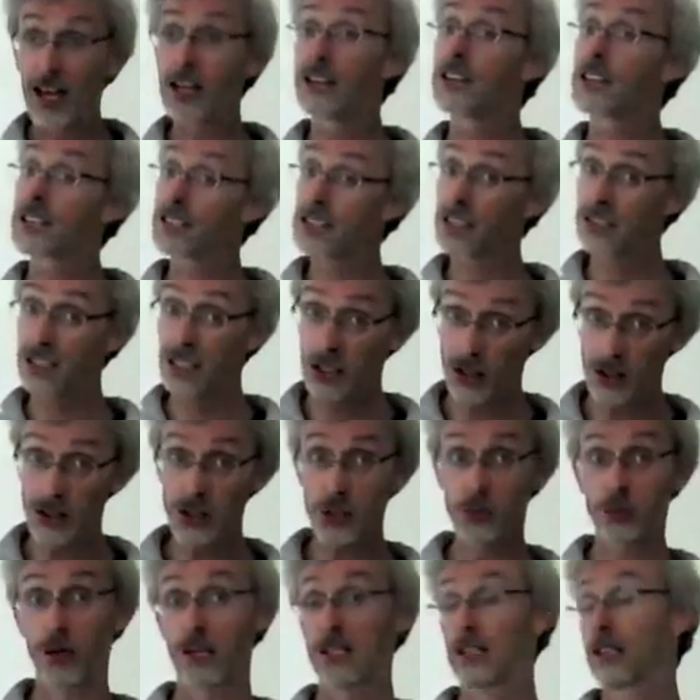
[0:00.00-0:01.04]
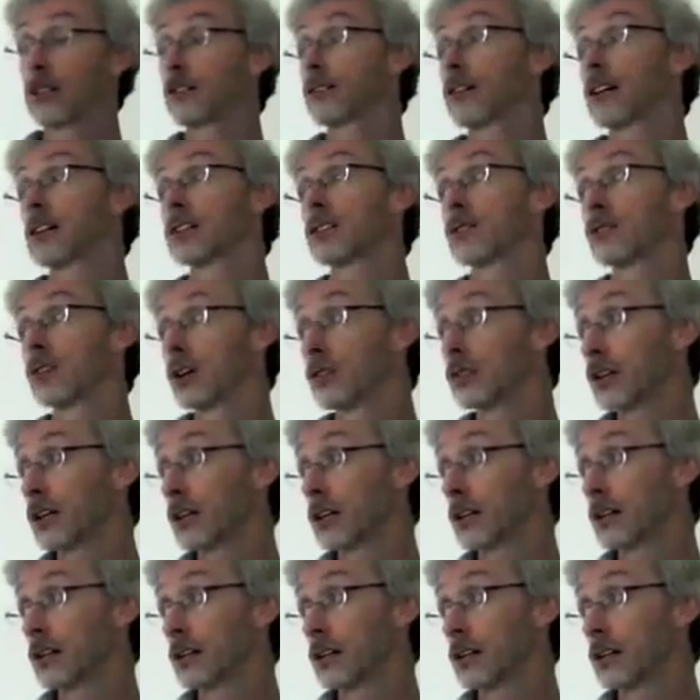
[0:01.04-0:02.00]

And that's the deconstipating effects of coffee,